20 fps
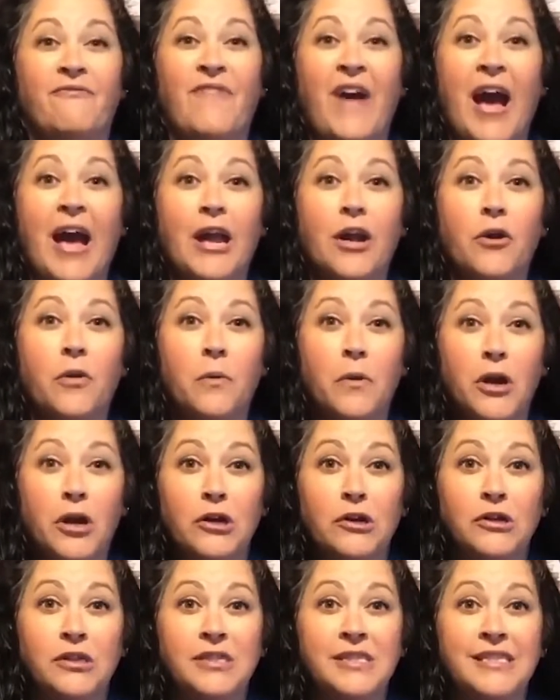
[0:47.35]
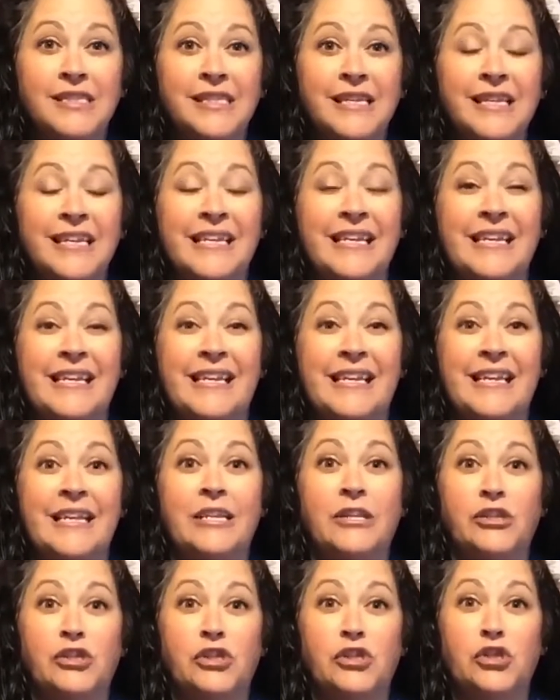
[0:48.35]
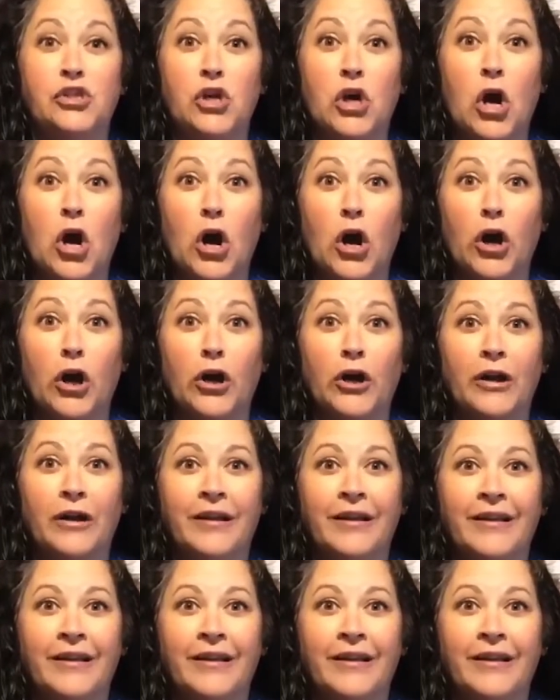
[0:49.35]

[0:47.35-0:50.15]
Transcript: fireworks in a jar.